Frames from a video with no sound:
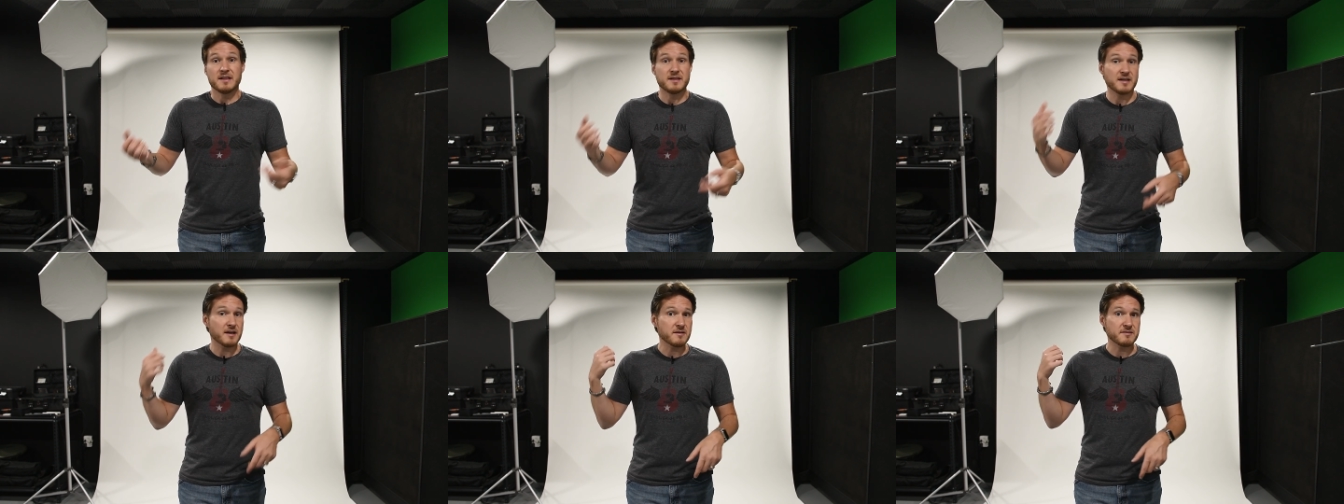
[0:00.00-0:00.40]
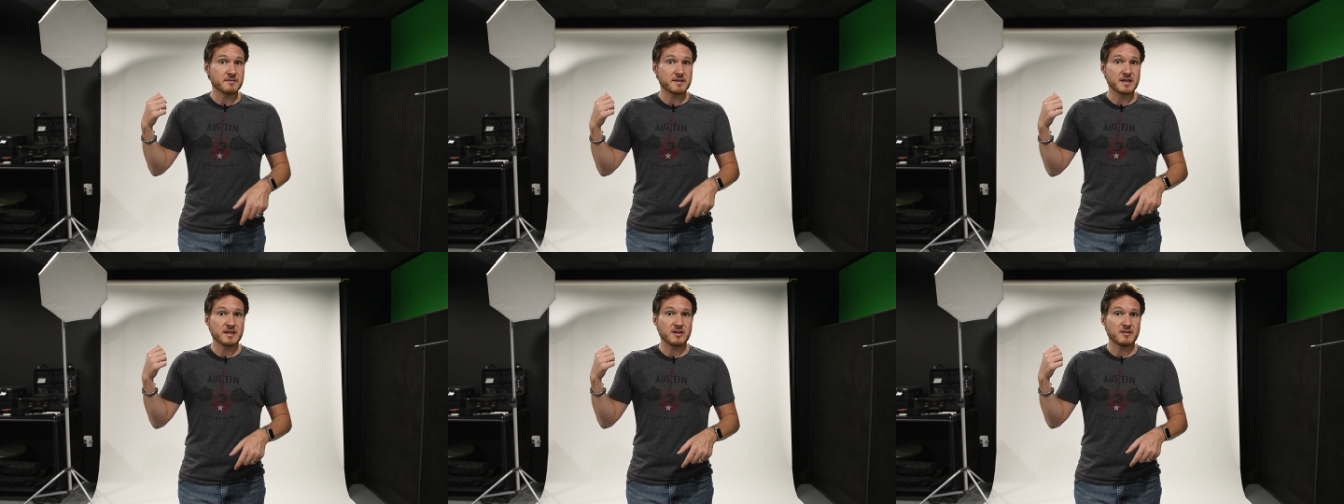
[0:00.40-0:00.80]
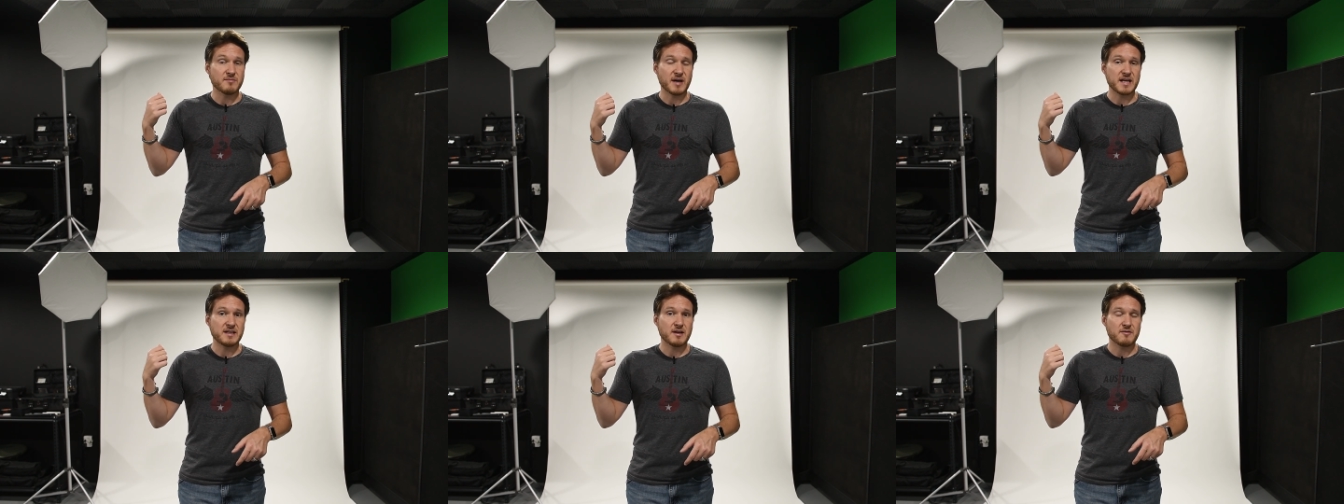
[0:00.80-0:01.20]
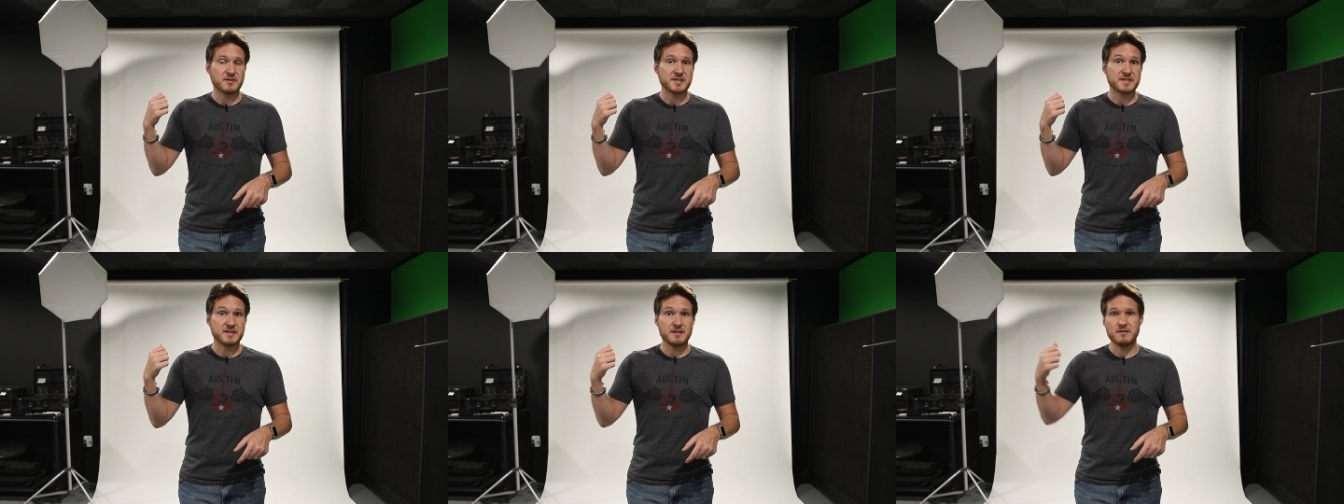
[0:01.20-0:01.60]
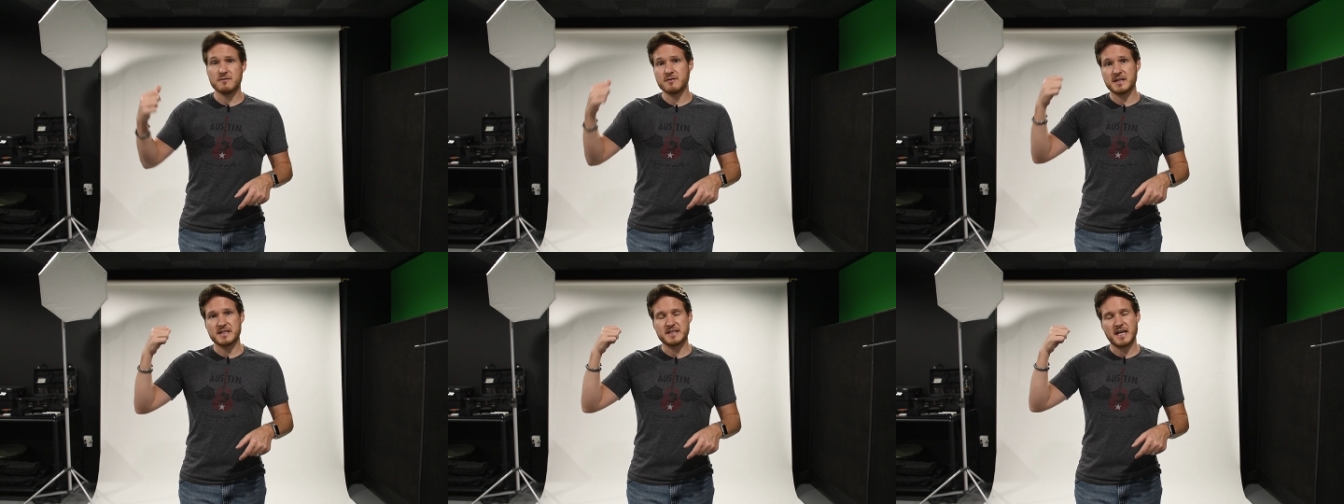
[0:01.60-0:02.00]
The other thing that you might notice
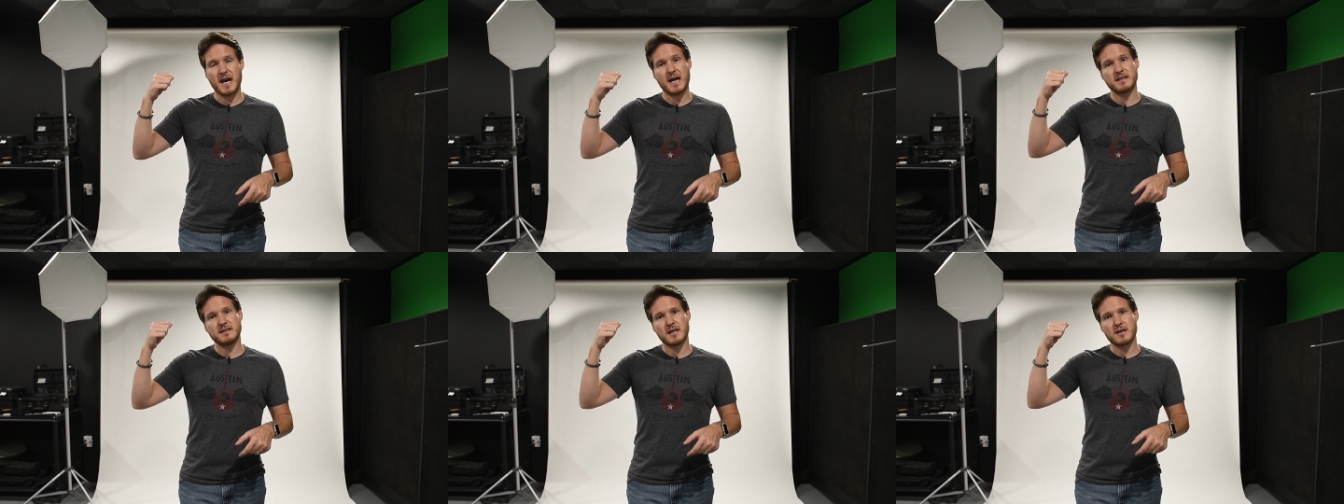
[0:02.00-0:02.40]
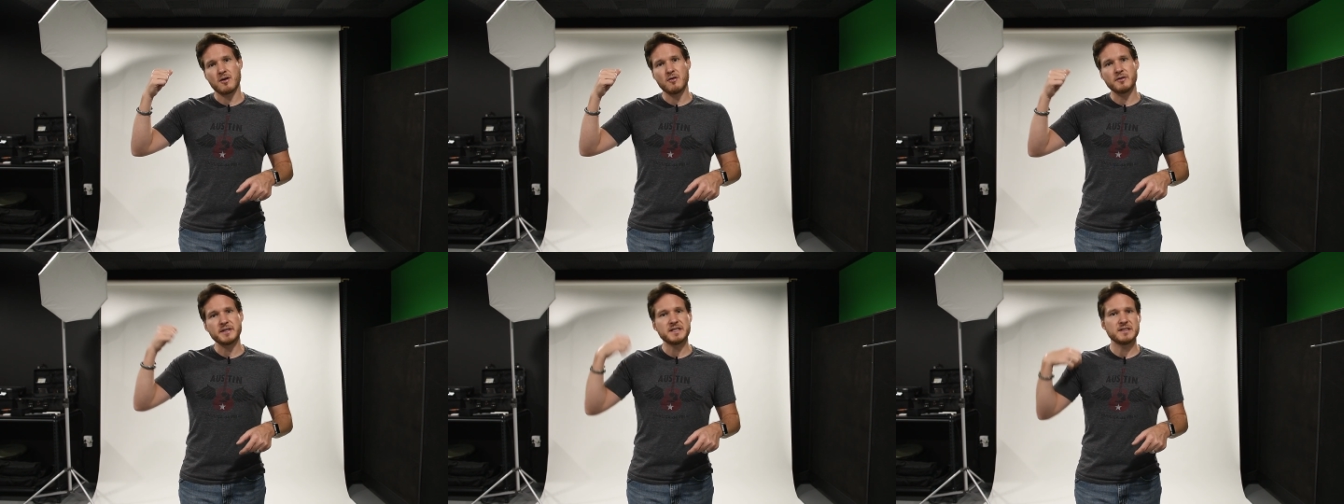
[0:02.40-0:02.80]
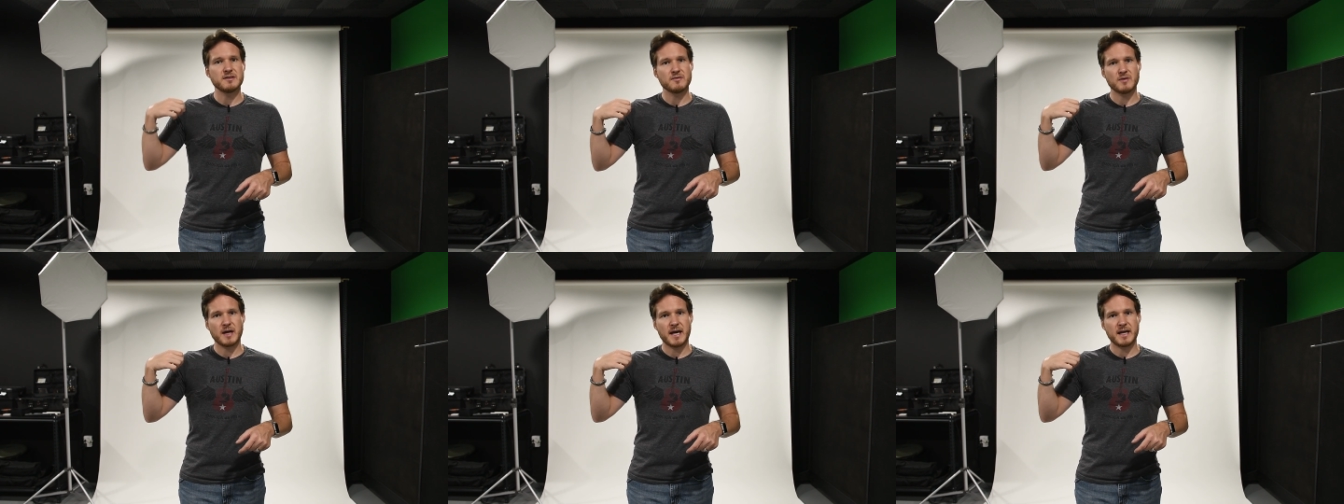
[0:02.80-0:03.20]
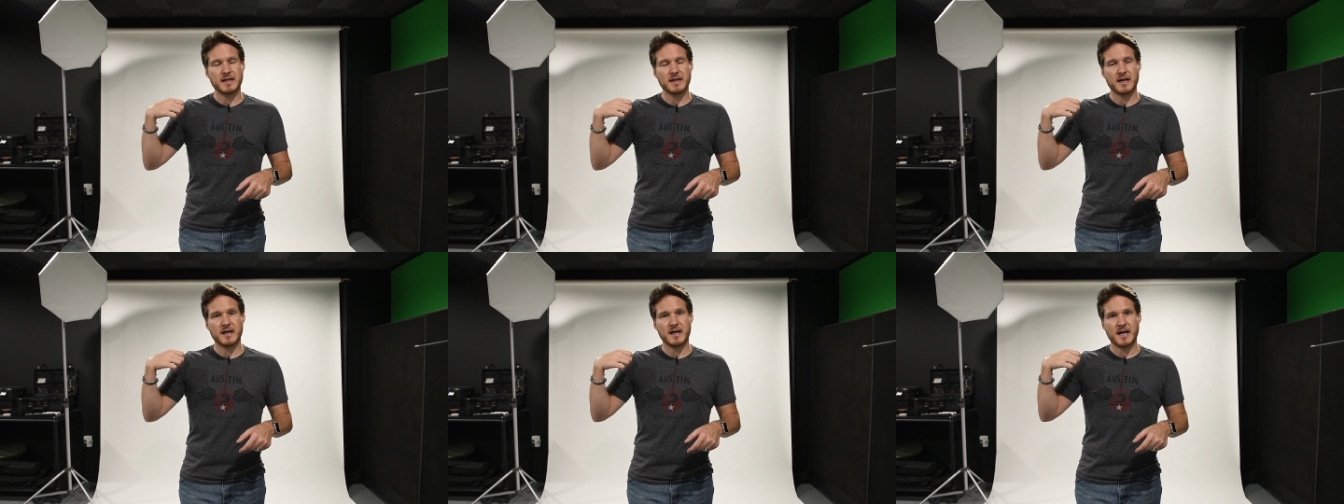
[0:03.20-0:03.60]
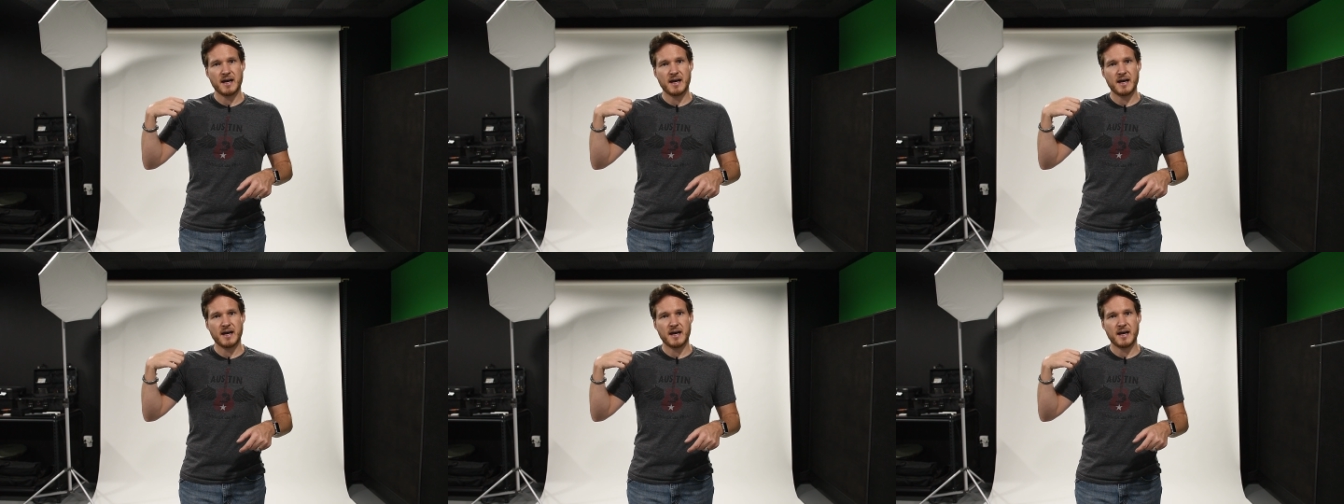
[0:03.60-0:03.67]
too is that not only do I uh,